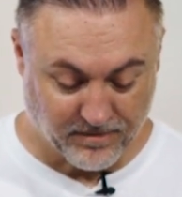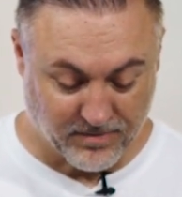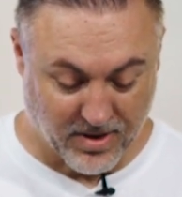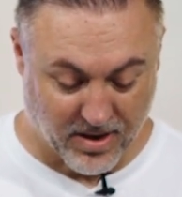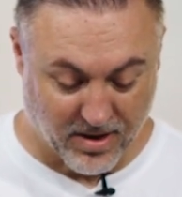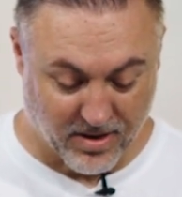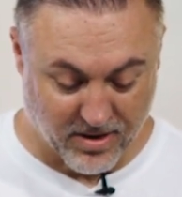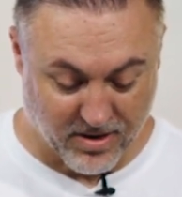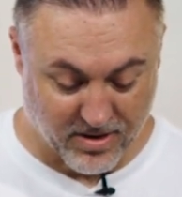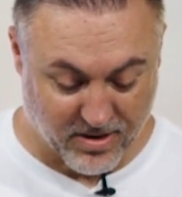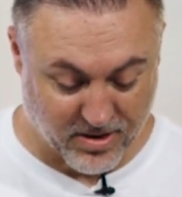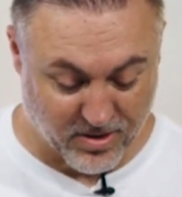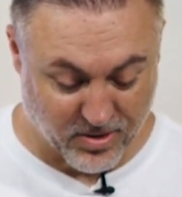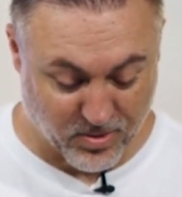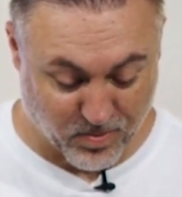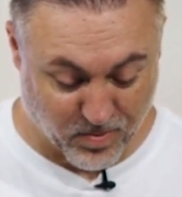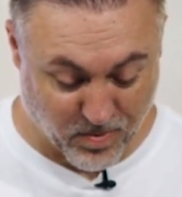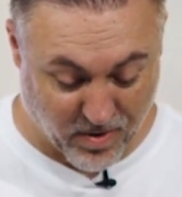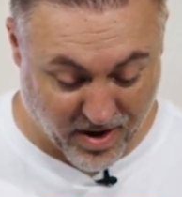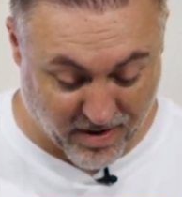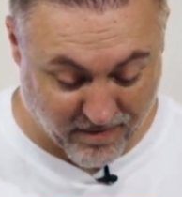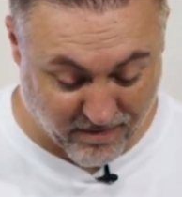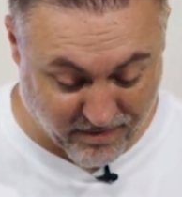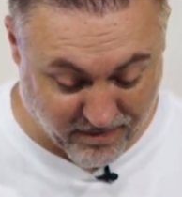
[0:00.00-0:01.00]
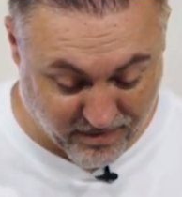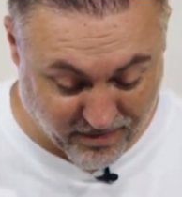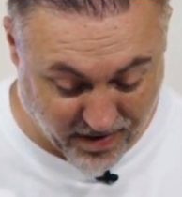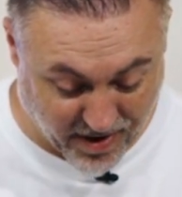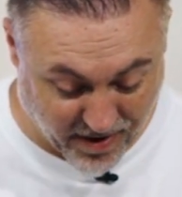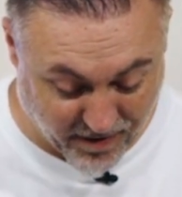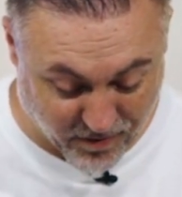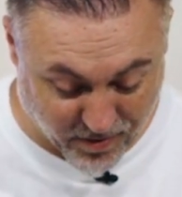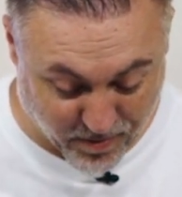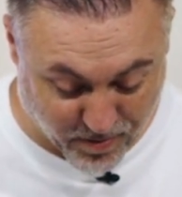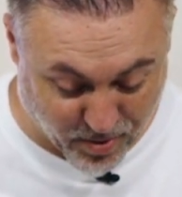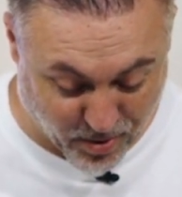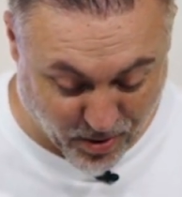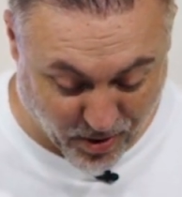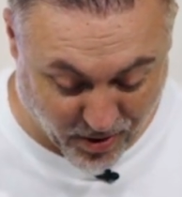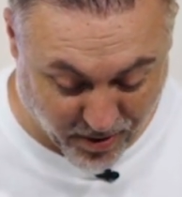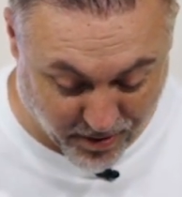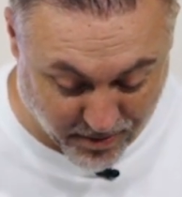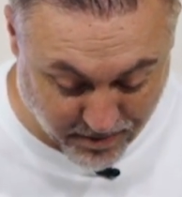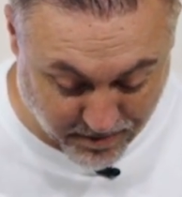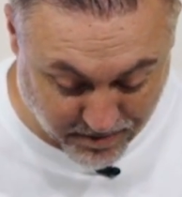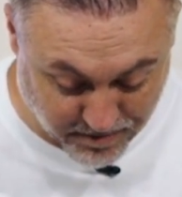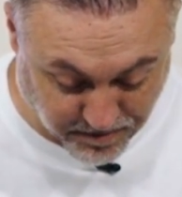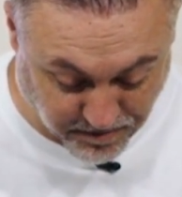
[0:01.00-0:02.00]
and this is my favorite
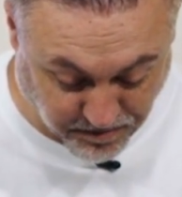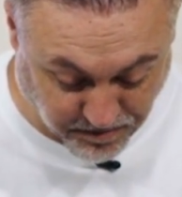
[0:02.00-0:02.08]
part.